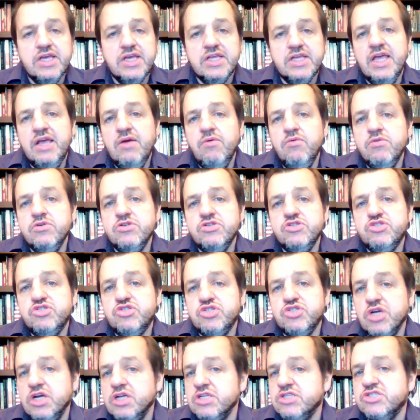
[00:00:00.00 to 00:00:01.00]
They would
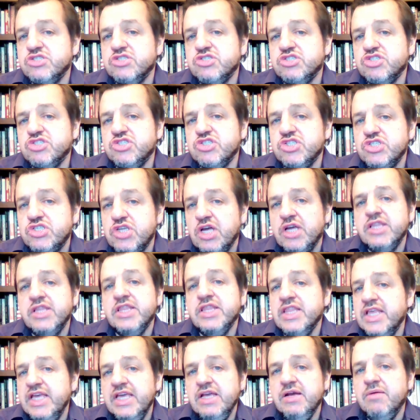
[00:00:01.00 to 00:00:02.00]
just
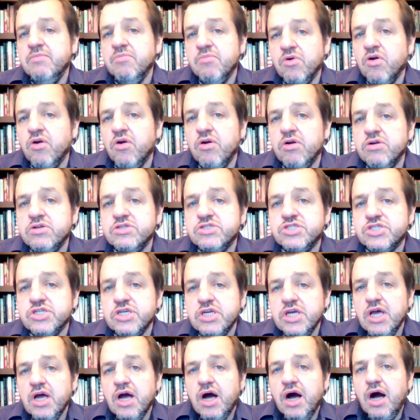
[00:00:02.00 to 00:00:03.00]
suddenly emerge,
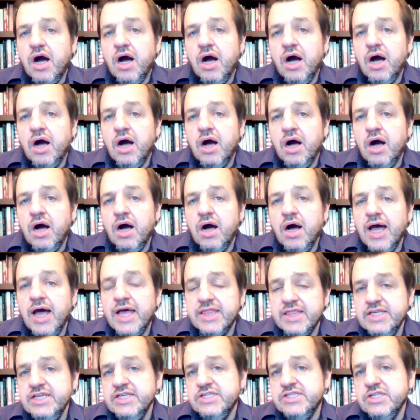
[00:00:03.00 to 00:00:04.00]

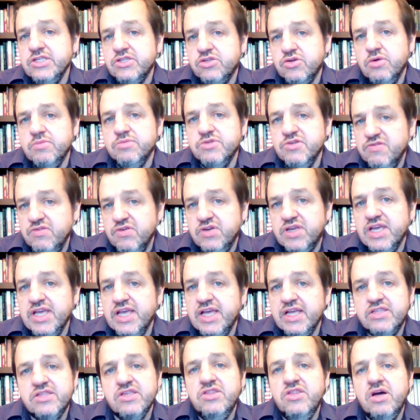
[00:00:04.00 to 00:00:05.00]
at least in terms of looking
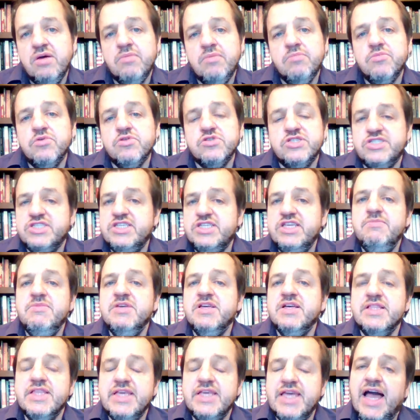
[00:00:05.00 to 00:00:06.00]
at the numbers,
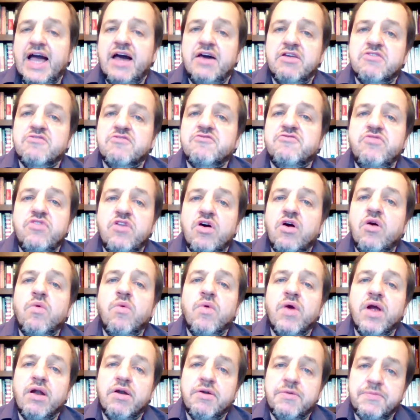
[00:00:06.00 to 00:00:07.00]
seemingly out of
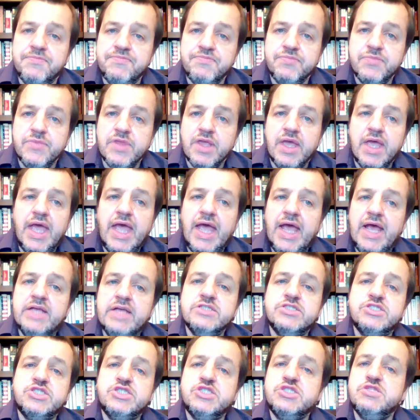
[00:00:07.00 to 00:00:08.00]
nowhere,
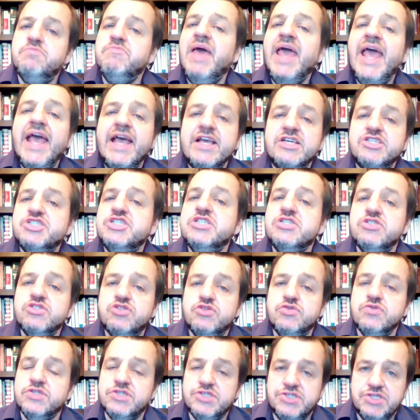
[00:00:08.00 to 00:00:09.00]
and smash
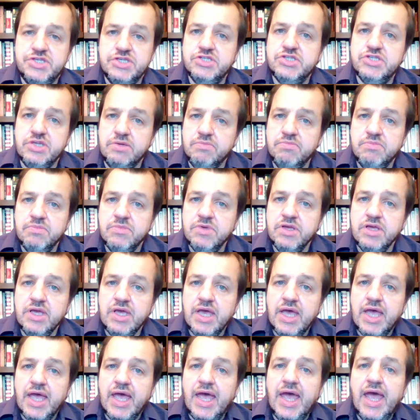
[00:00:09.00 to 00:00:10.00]
into the system
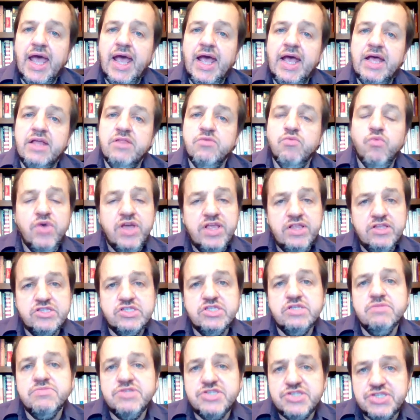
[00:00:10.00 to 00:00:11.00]
and win
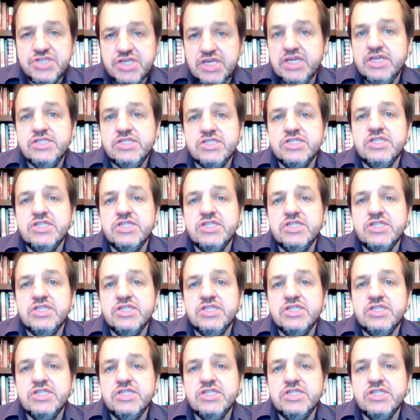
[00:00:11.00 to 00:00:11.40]
some seats,